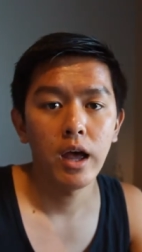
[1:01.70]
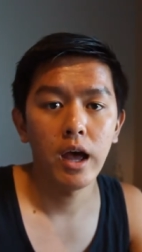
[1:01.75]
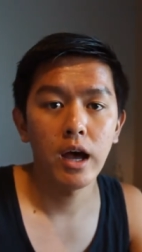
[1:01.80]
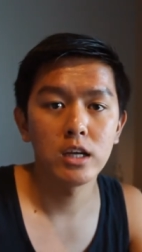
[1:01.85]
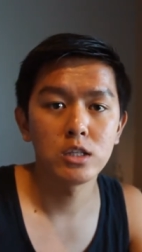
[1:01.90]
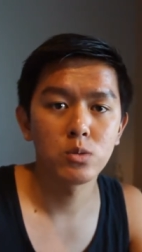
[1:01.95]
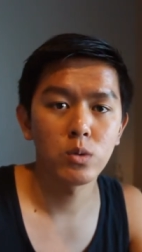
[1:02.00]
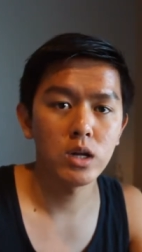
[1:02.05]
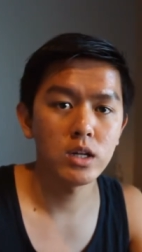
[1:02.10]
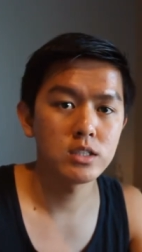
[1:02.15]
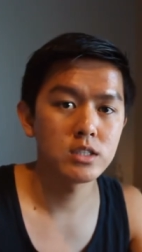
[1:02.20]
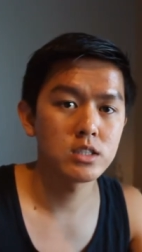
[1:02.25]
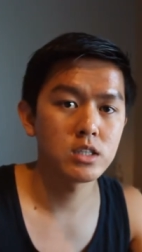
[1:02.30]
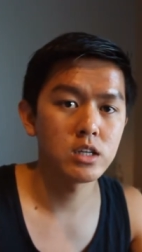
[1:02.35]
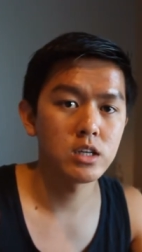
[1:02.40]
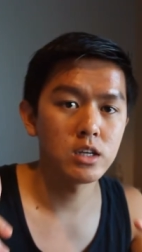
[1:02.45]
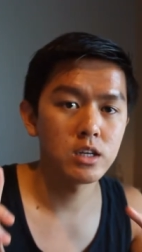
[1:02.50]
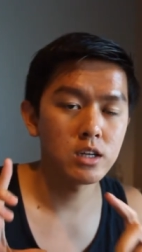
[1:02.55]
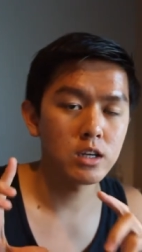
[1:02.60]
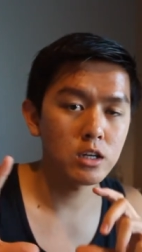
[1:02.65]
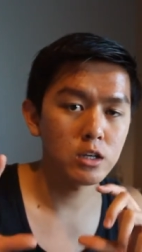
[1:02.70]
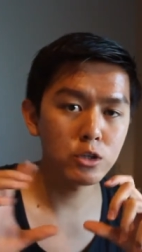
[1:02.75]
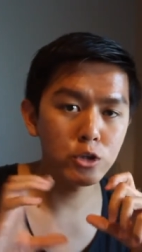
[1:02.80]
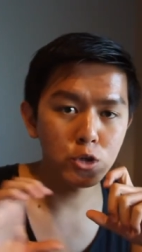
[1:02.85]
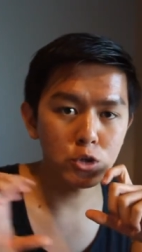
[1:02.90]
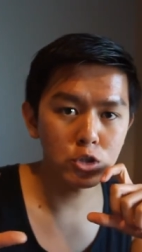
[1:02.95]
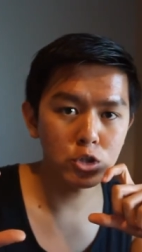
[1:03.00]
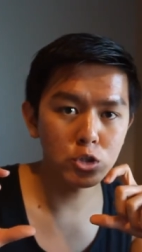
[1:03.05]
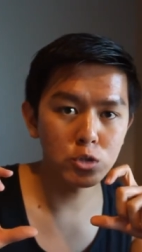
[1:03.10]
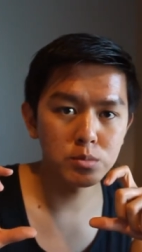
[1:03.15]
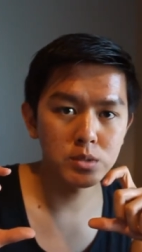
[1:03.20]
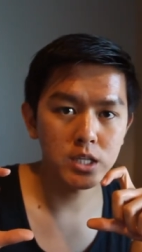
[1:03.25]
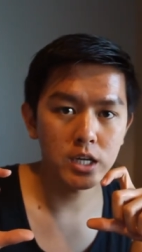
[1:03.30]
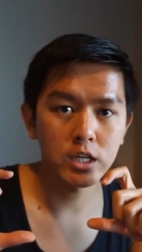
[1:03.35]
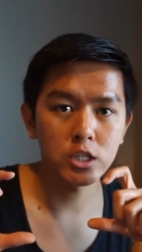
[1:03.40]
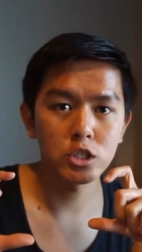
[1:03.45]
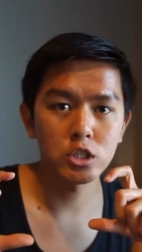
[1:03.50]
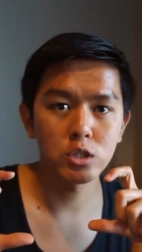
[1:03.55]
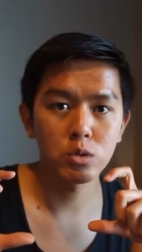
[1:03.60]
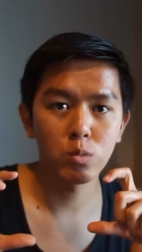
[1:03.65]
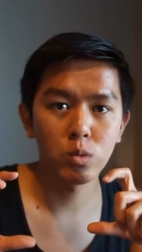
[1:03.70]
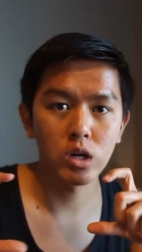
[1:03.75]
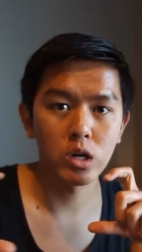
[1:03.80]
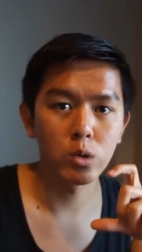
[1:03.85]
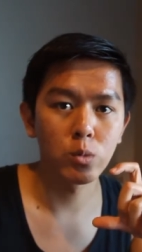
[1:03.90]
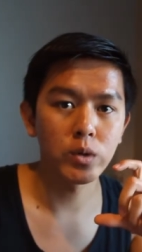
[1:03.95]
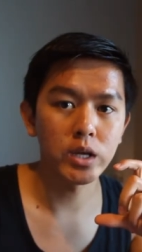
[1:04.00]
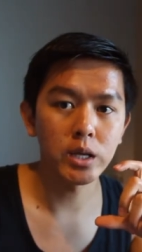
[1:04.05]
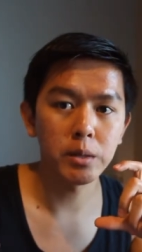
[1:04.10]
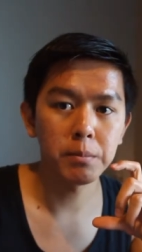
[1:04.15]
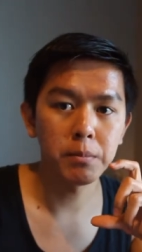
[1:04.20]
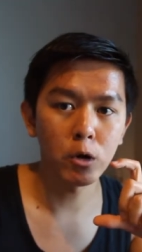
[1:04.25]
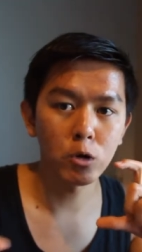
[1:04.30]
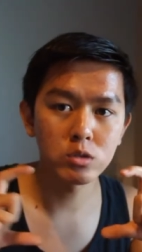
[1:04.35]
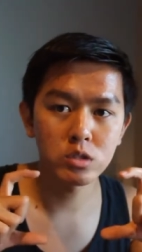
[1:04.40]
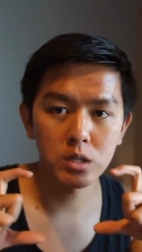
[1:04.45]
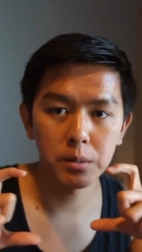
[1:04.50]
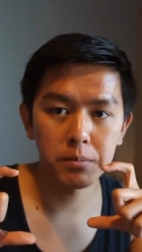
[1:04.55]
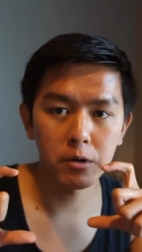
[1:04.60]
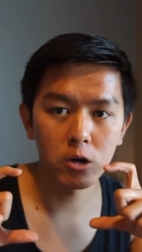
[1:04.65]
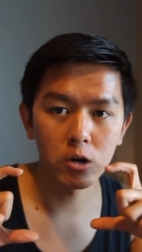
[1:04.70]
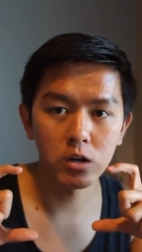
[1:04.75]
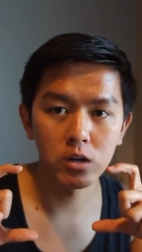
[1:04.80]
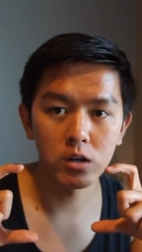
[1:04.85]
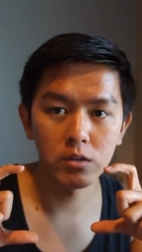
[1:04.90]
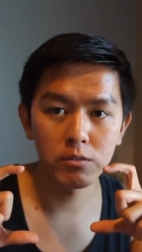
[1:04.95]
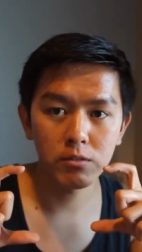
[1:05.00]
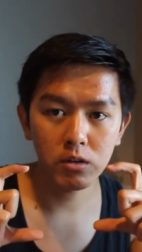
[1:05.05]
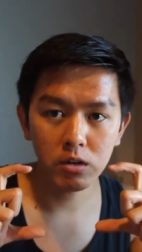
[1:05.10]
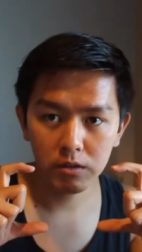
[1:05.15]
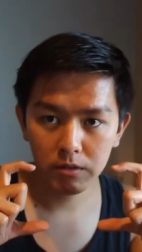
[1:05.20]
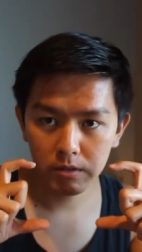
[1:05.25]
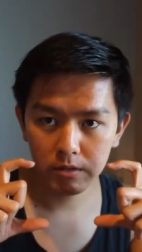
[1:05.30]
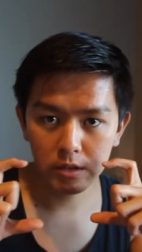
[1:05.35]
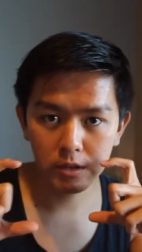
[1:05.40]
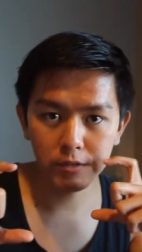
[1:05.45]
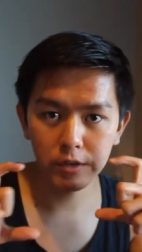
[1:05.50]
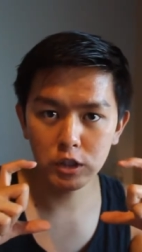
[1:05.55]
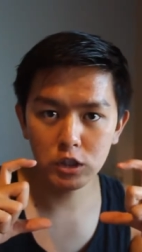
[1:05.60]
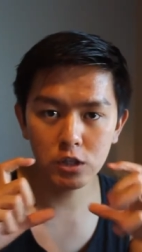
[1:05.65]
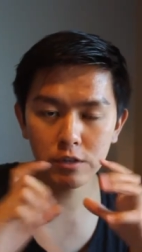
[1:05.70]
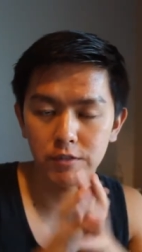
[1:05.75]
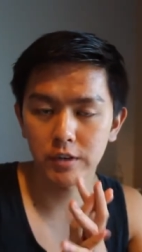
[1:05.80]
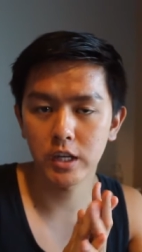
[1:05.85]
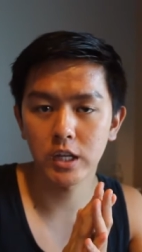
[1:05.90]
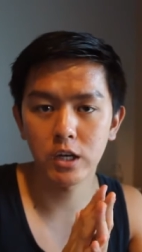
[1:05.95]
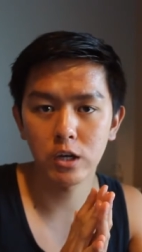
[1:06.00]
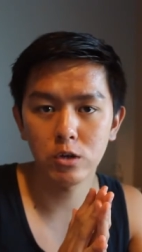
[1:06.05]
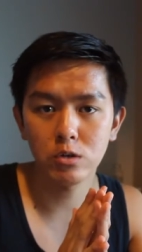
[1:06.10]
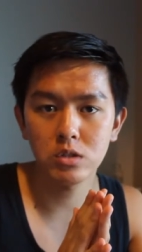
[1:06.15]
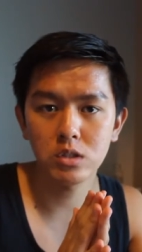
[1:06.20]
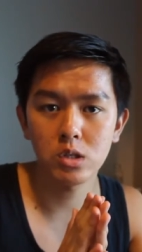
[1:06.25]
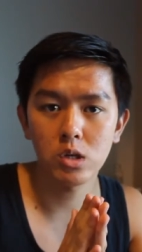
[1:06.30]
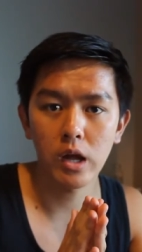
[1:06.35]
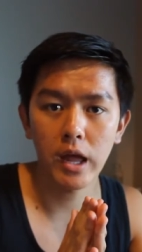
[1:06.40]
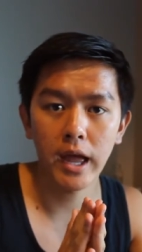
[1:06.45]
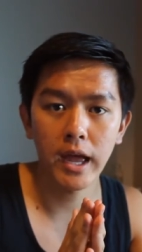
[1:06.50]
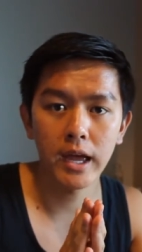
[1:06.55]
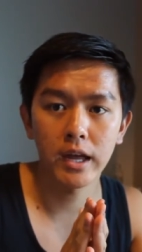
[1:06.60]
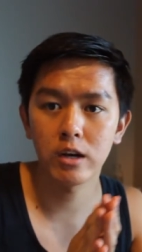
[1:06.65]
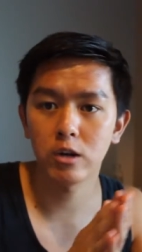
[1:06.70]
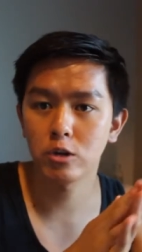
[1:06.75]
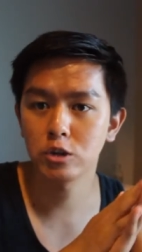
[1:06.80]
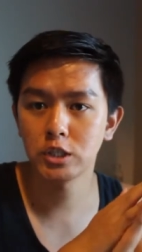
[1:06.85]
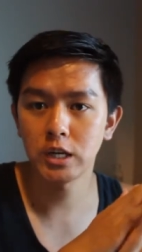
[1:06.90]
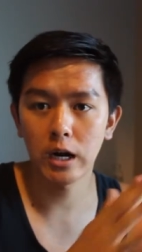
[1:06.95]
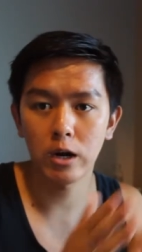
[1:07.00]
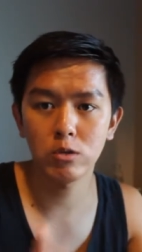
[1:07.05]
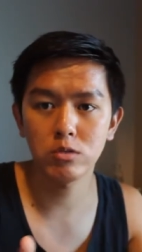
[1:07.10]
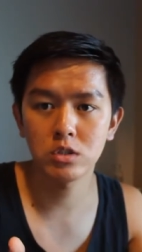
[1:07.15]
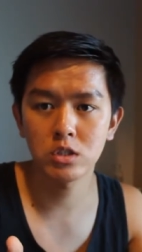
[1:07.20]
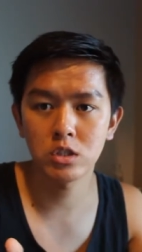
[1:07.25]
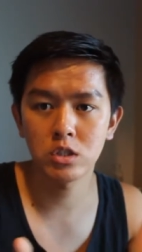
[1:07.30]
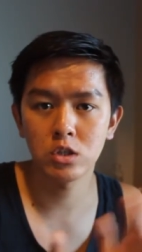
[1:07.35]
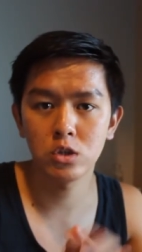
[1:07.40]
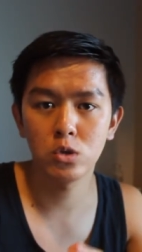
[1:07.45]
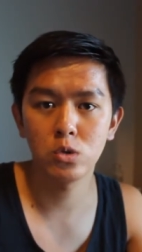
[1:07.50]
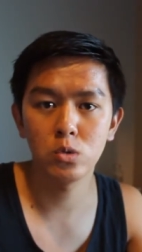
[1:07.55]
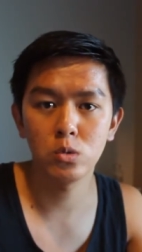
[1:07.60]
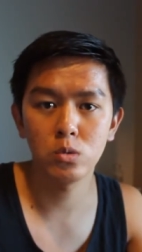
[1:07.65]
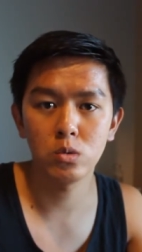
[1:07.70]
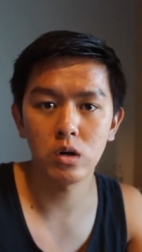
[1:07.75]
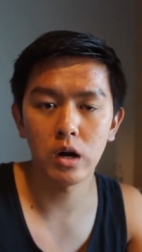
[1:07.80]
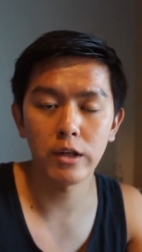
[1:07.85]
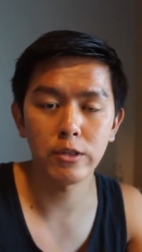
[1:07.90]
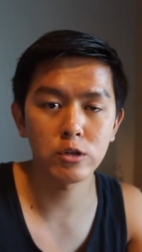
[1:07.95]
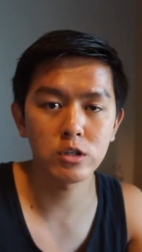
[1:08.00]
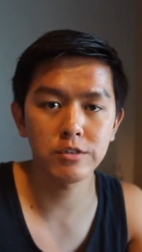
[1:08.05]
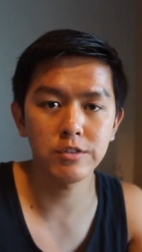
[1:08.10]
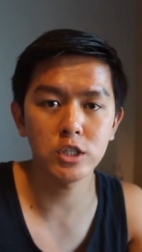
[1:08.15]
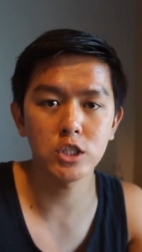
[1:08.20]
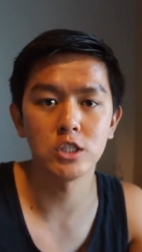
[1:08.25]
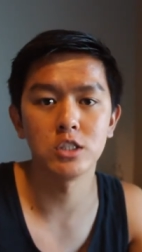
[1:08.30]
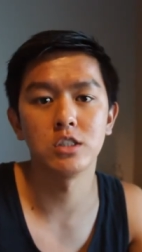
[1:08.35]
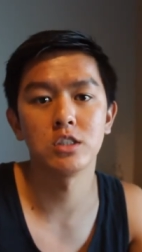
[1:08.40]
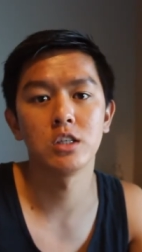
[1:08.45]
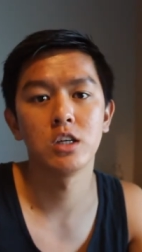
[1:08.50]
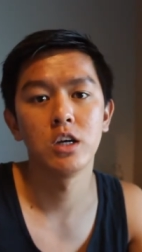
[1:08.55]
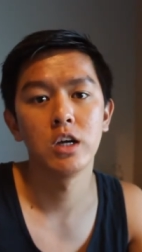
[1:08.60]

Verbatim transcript: as well as the little YouTube section where we post up our divisional videos and our shoutouts to other divisions.